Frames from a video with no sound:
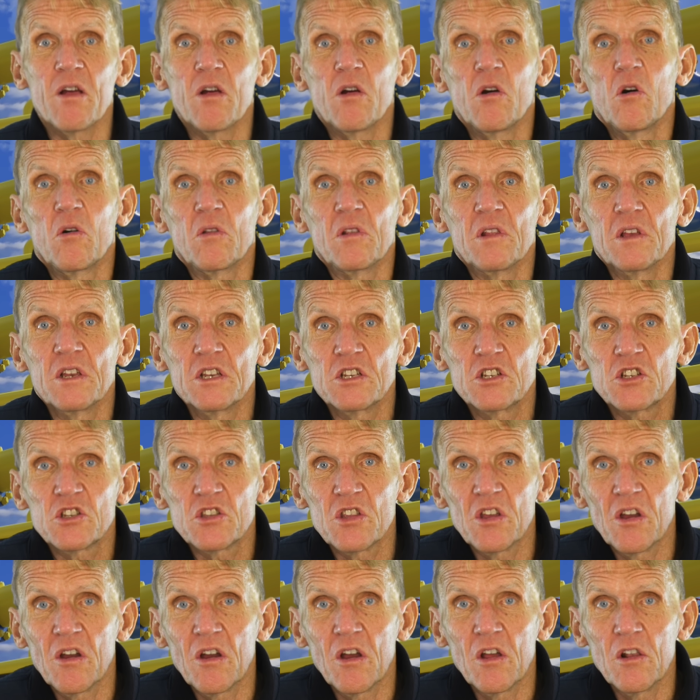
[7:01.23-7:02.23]
Not least
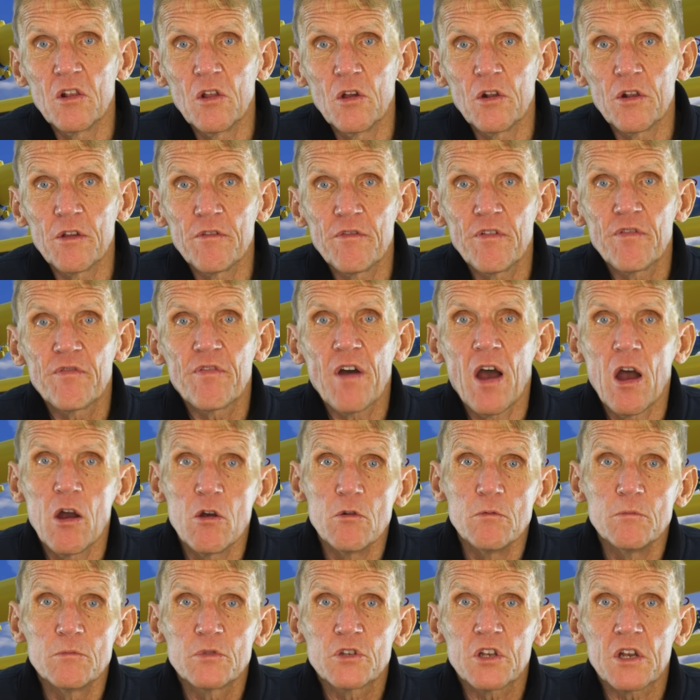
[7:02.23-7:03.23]
that a lot of
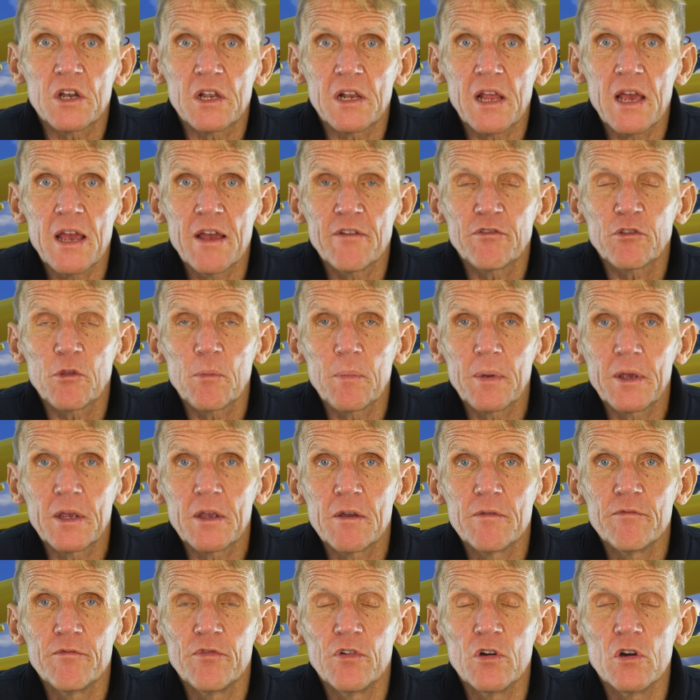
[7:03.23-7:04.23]
homes are going to have to be
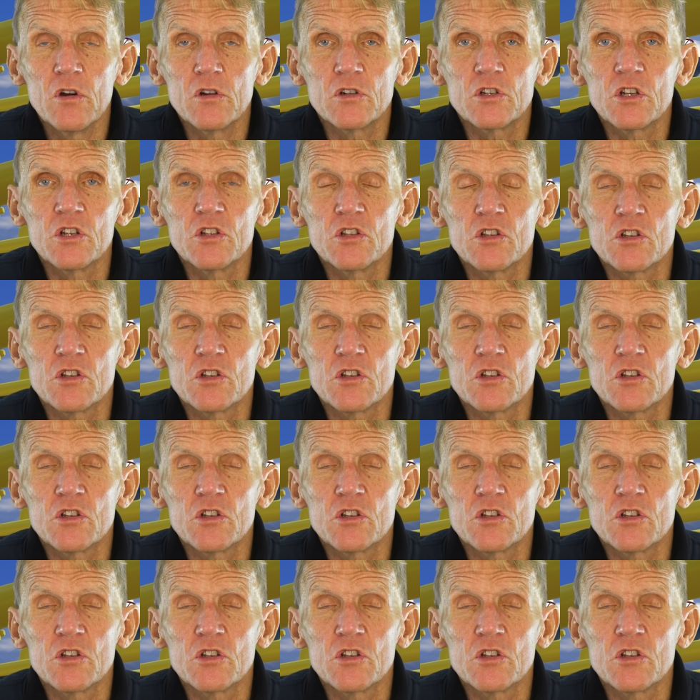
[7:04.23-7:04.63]
converted.